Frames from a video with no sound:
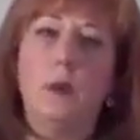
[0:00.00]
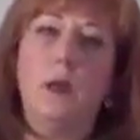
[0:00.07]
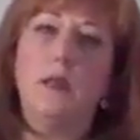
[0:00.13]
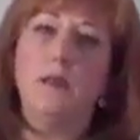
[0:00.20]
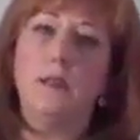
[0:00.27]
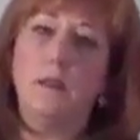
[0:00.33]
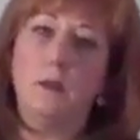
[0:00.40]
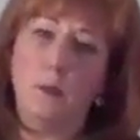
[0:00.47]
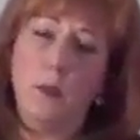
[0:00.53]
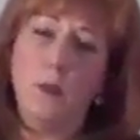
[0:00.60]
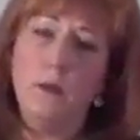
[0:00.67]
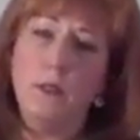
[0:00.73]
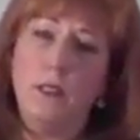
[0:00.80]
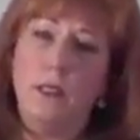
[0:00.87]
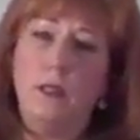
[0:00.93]
to process
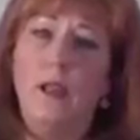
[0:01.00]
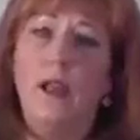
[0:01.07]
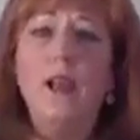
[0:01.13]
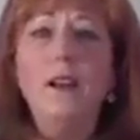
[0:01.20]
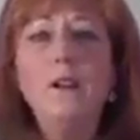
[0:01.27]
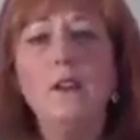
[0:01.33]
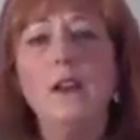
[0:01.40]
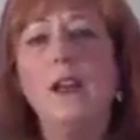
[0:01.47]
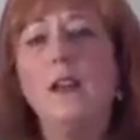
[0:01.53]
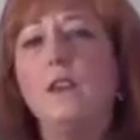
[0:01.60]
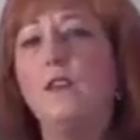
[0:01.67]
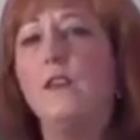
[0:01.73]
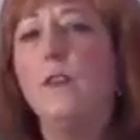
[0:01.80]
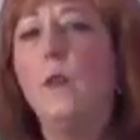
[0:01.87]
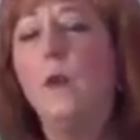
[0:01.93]
protein. Under
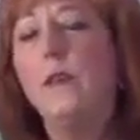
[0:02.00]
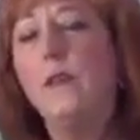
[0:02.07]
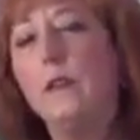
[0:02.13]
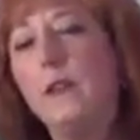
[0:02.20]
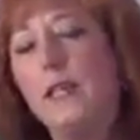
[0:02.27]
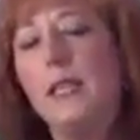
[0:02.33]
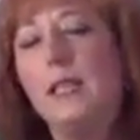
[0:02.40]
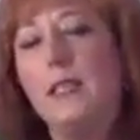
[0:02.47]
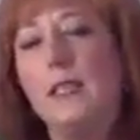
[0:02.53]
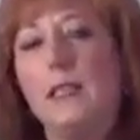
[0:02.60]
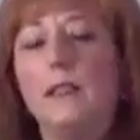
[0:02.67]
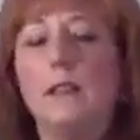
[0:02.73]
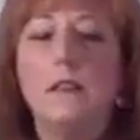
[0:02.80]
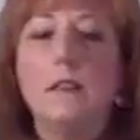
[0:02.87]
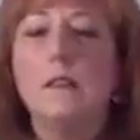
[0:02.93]
age 4, their
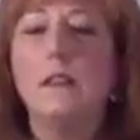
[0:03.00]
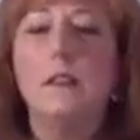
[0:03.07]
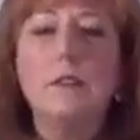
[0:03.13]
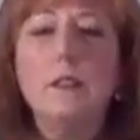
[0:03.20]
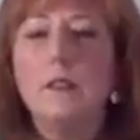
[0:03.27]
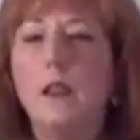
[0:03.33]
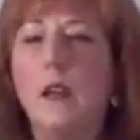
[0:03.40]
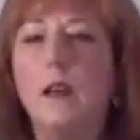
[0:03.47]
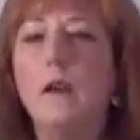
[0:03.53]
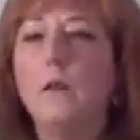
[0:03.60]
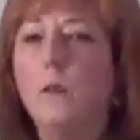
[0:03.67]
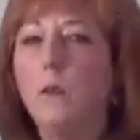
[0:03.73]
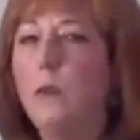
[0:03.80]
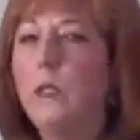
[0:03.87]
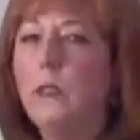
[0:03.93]
kidneys and their livers
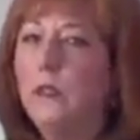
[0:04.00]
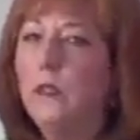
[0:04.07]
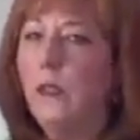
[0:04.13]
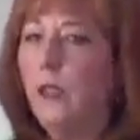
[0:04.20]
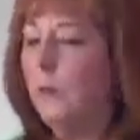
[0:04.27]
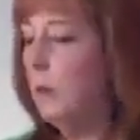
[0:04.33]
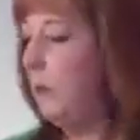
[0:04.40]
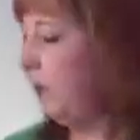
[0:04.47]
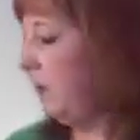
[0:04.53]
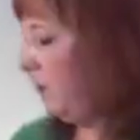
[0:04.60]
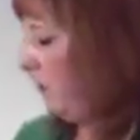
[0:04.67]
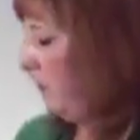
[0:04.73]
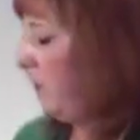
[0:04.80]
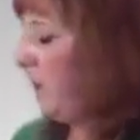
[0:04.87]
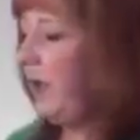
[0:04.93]
aren't really capable
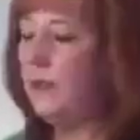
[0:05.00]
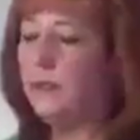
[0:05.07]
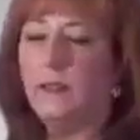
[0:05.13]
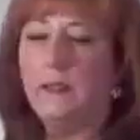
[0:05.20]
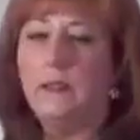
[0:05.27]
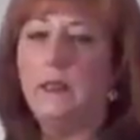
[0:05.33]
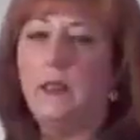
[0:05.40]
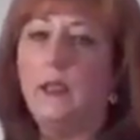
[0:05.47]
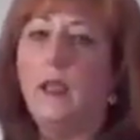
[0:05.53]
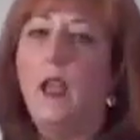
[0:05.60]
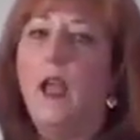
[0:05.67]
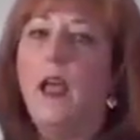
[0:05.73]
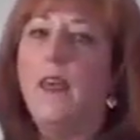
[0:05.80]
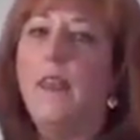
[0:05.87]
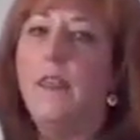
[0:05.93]
of processing
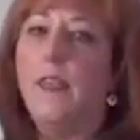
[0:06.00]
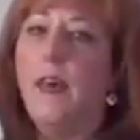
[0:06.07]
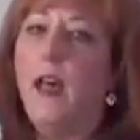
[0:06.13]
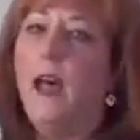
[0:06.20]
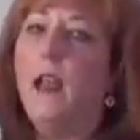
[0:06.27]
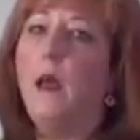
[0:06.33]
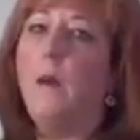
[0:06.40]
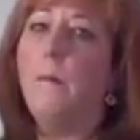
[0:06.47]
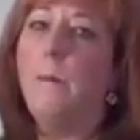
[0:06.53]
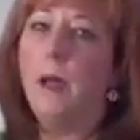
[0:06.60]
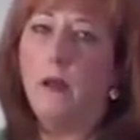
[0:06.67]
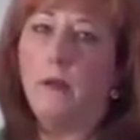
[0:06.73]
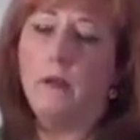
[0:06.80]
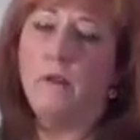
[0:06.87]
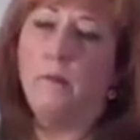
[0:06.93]
that
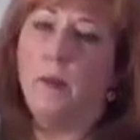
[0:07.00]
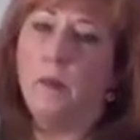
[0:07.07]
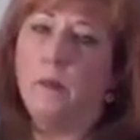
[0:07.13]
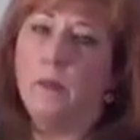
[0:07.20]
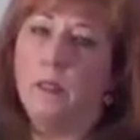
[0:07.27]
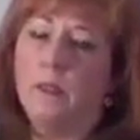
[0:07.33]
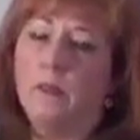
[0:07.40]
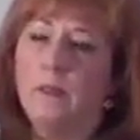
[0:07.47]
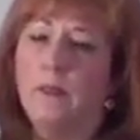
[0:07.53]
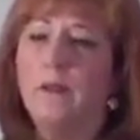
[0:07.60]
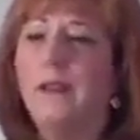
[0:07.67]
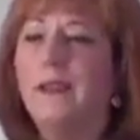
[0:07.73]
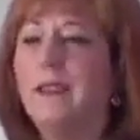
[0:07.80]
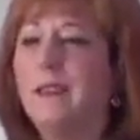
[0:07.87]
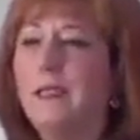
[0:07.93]
amount of protein. So
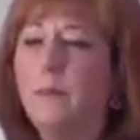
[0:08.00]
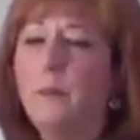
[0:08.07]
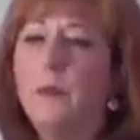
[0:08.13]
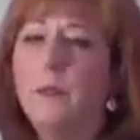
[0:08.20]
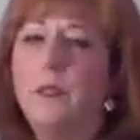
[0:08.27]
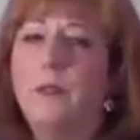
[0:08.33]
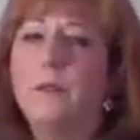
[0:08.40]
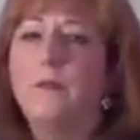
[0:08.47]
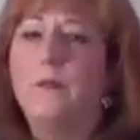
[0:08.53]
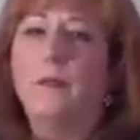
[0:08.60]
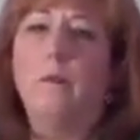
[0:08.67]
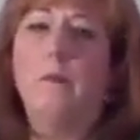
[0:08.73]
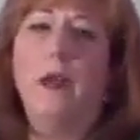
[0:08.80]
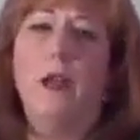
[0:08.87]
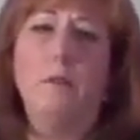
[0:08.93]
a sip or 2
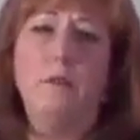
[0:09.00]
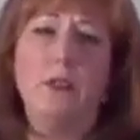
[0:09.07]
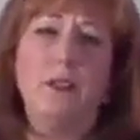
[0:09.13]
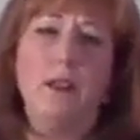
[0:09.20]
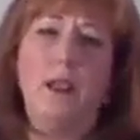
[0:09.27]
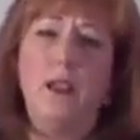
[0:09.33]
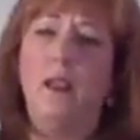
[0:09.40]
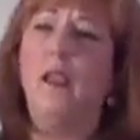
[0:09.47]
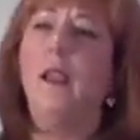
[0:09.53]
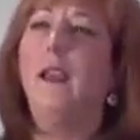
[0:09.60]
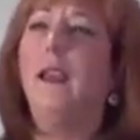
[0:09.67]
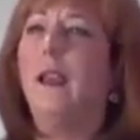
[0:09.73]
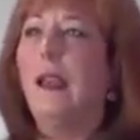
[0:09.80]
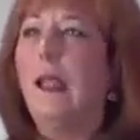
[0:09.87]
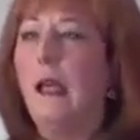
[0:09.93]
for mom's shake,
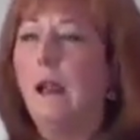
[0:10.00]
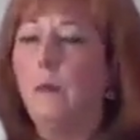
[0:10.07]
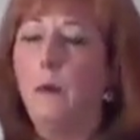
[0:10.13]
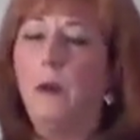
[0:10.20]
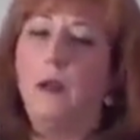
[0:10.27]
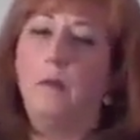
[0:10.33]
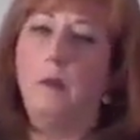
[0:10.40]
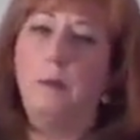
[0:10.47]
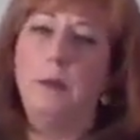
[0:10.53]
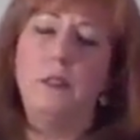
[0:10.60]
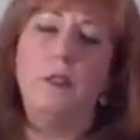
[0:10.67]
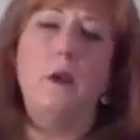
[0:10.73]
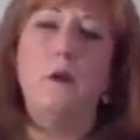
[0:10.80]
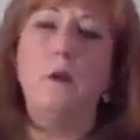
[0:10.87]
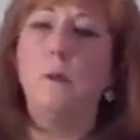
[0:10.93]
not a problem. But
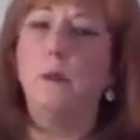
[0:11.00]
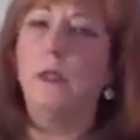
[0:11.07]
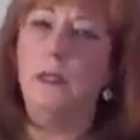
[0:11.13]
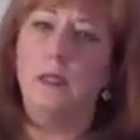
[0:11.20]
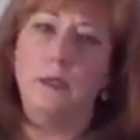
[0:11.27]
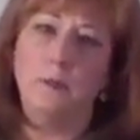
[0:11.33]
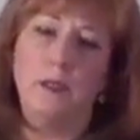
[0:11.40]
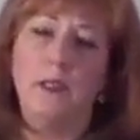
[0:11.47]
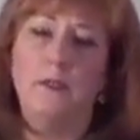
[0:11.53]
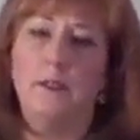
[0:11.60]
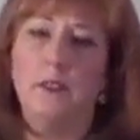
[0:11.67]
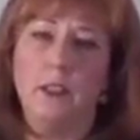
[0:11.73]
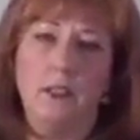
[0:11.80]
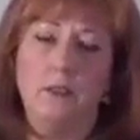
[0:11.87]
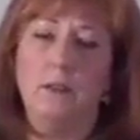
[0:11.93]
don't, please, be
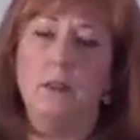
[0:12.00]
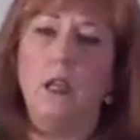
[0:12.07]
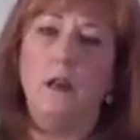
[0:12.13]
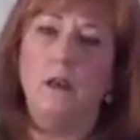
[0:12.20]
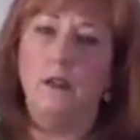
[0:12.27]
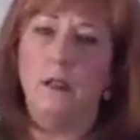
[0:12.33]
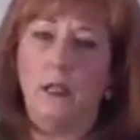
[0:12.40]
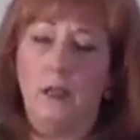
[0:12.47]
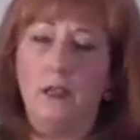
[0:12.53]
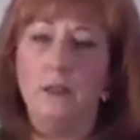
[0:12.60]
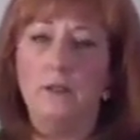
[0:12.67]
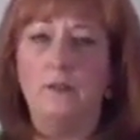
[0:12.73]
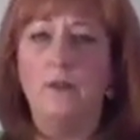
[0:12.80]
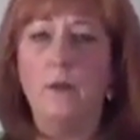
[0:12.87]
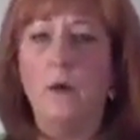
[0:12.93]
giving children under the age
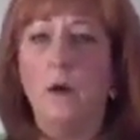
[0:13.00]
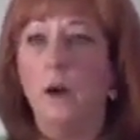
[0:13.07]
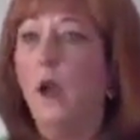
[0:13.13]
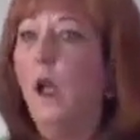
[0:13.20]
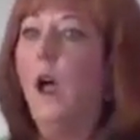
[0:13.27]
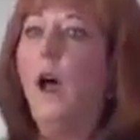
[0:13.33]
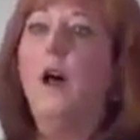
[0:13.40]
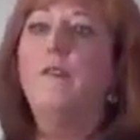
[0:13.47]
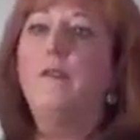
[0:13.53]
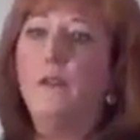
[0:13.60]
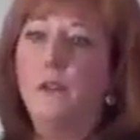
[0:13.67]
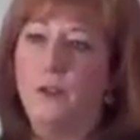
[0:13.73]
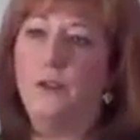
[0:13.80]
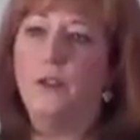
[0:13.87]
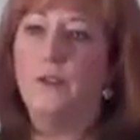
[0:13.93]
of 4 a
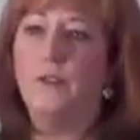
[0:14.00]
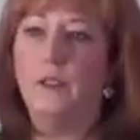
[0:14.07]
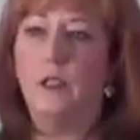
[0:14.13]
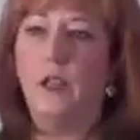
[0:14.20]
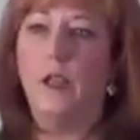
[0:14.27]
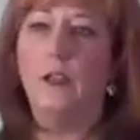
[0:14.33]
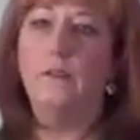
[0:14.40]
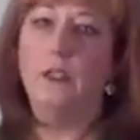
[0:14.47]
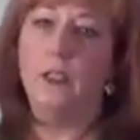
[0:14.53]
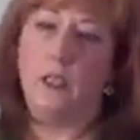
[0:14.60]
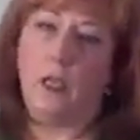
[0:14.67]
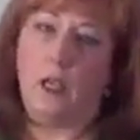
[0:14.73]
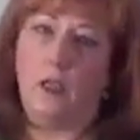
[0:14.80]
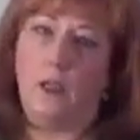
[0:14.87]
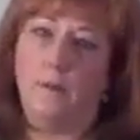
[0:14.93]
full serving of
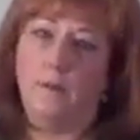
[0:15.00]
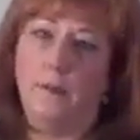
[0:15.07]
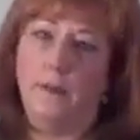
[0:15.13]
shake.